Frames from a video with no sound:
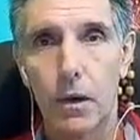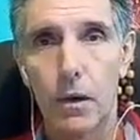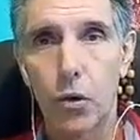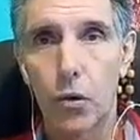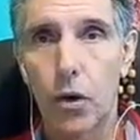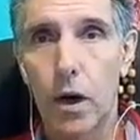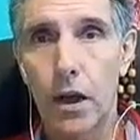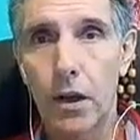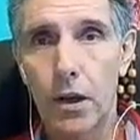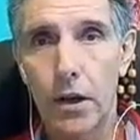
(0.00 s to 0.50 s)

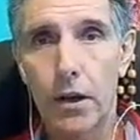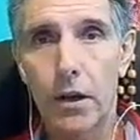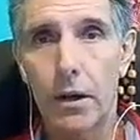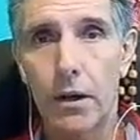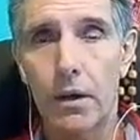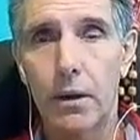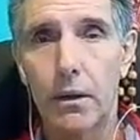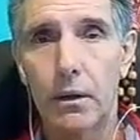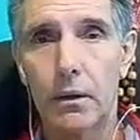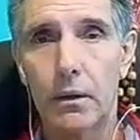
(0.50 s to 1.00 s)
You are
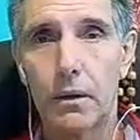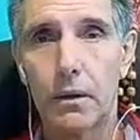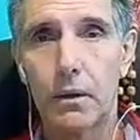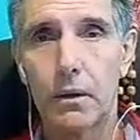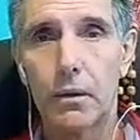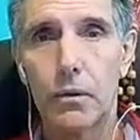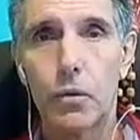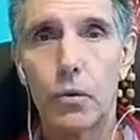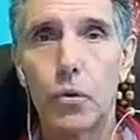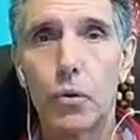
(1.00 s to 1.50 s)
here
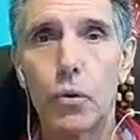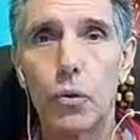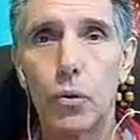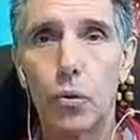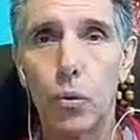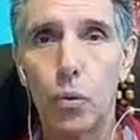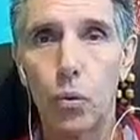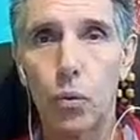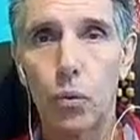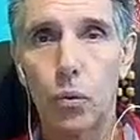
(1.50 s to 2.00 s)

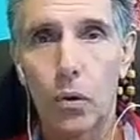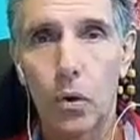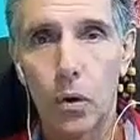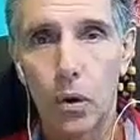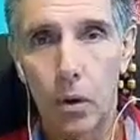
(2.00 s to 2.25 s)
to